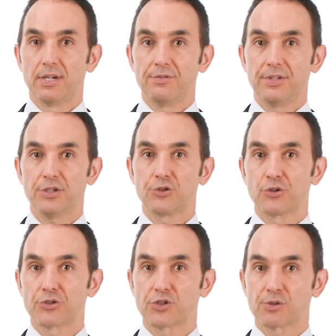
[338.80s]
These
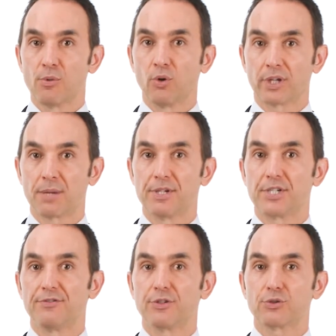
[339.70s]
joints are small and can be
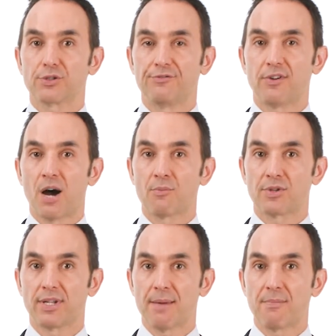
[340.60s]
difficult to find
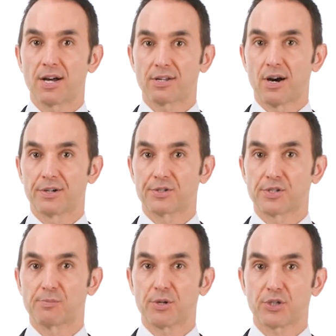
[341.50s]
with landmark guidance,
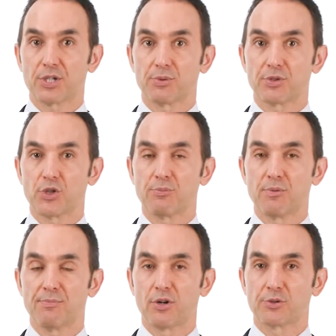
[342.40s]
especially with
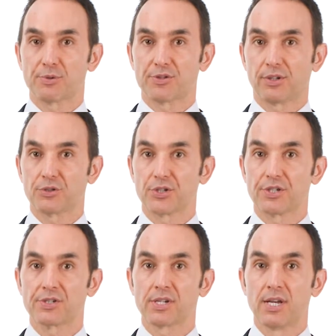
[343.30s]
superimposed
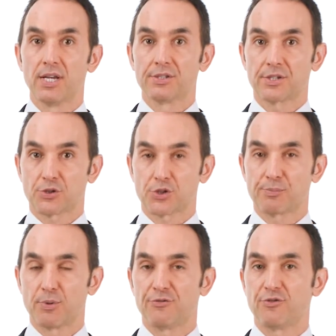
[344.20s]
pathologies such as
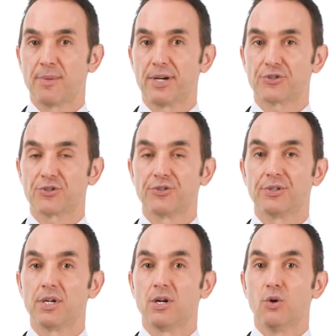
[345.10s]
spur formation
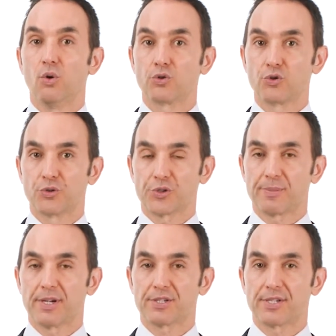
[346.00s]
or joint
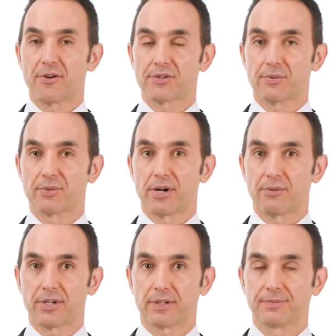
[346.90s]
space
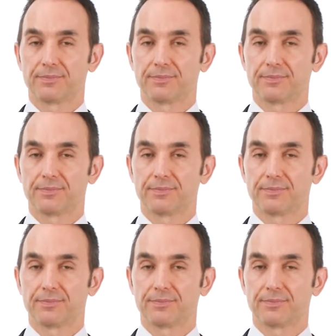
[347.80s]
narrowing.